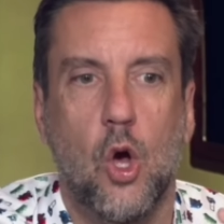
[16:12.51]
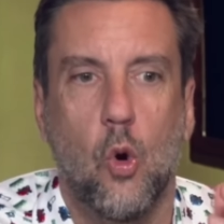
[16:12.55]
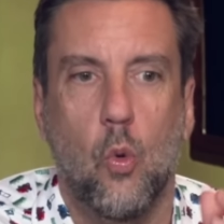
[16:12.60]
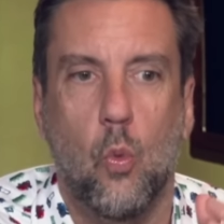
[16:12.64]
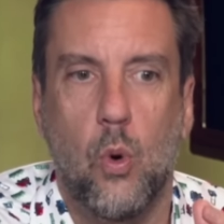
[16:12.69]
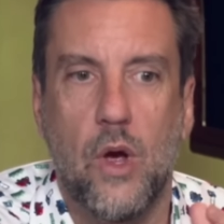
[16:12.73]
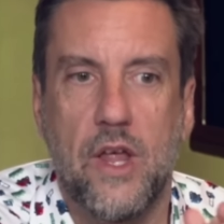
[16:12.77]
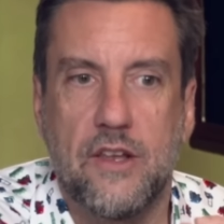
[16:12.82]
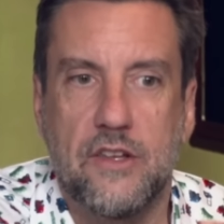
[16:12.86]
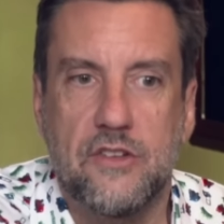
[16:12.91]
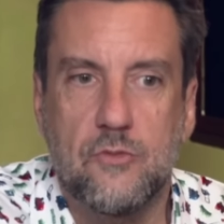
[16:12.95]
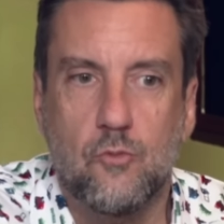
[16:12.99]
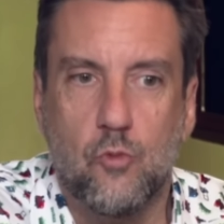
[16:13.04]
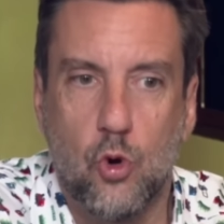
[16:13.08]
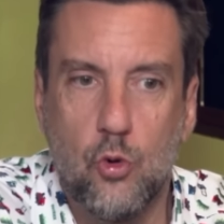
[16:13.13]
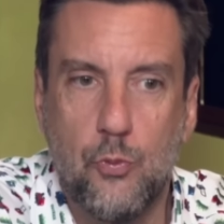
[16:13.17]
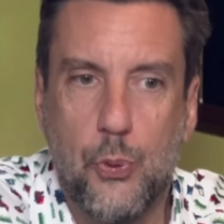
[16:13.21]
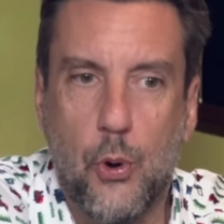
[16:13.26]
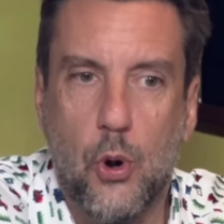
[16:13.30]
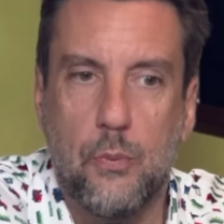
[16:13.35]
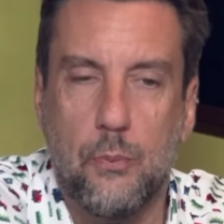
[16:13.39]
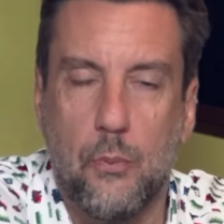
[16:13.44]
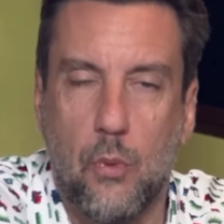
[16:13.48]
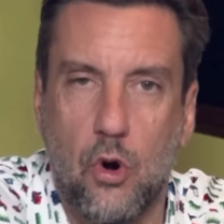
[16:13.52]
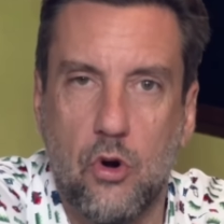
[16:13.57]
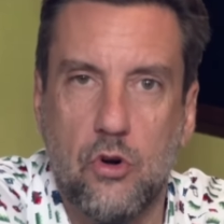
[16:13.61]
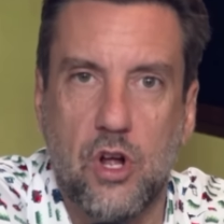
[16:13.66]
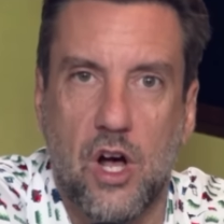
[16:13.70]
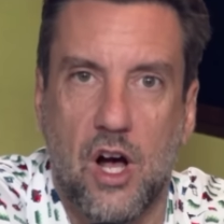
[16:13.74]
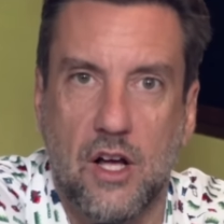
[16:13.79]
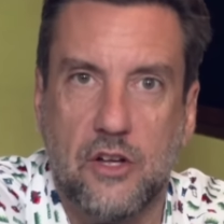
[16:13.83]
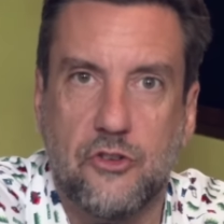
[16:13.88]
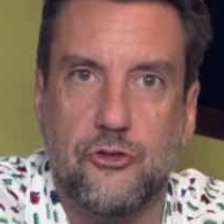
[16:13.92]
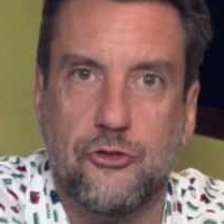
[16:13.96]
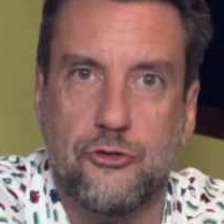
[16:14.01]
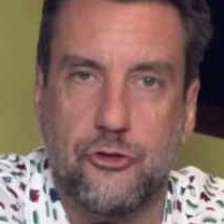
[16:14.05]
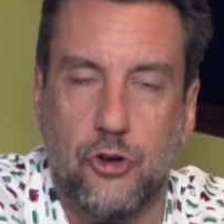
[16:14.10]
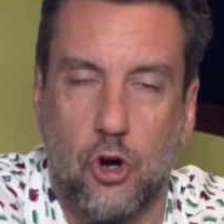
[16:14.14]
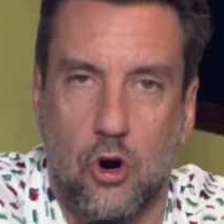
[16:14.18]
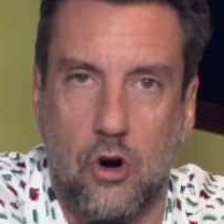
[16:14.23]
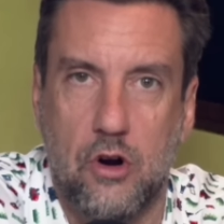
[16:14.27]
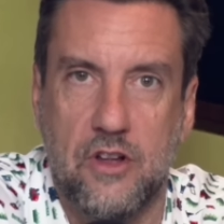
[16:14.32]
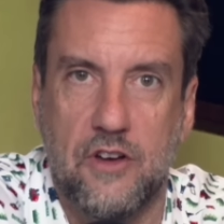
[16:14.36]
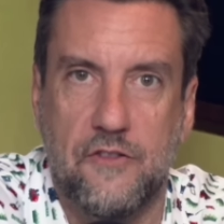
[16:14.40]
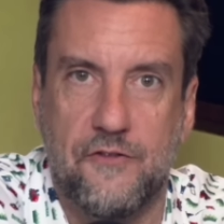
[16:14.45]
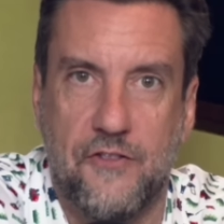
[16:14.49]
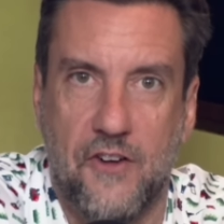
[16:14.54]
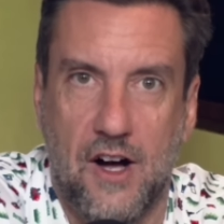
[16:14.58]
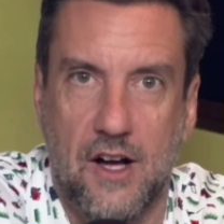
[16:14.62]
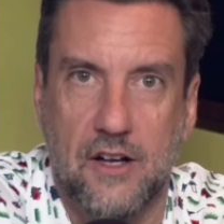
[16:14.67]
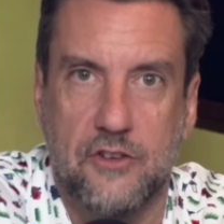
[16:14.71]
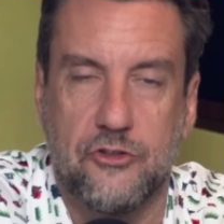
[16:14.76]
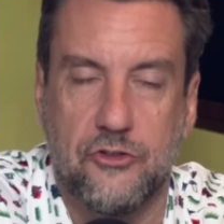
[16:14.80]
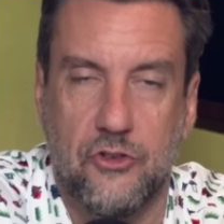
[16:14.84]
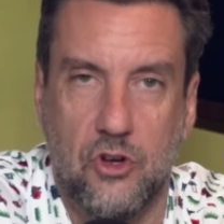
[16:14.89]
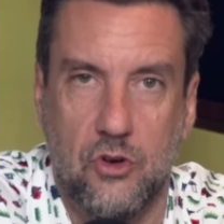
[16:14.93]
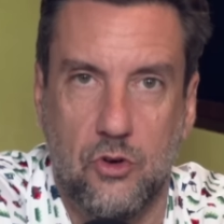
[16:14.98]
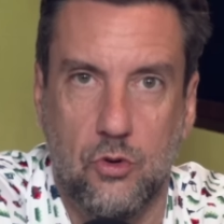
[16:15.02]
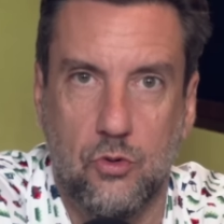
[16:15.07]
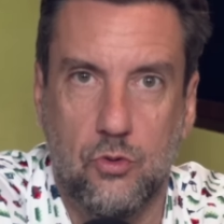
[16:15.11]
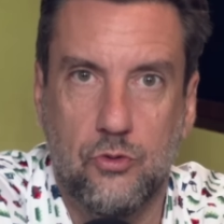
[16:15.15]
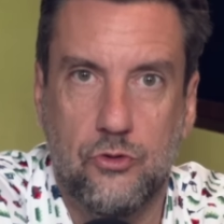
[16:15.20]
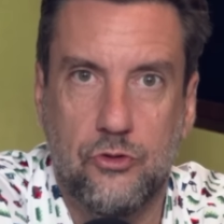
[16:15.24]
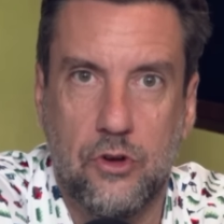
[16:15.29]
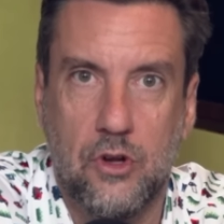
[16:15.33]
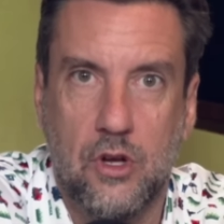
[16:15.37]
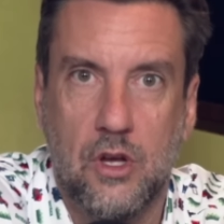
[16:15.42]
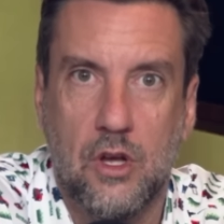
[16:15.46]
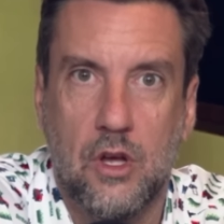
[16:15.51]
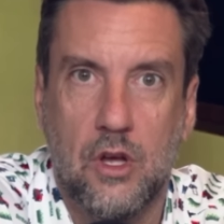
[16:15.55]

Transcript: When Rupert Murdoch started Fox News,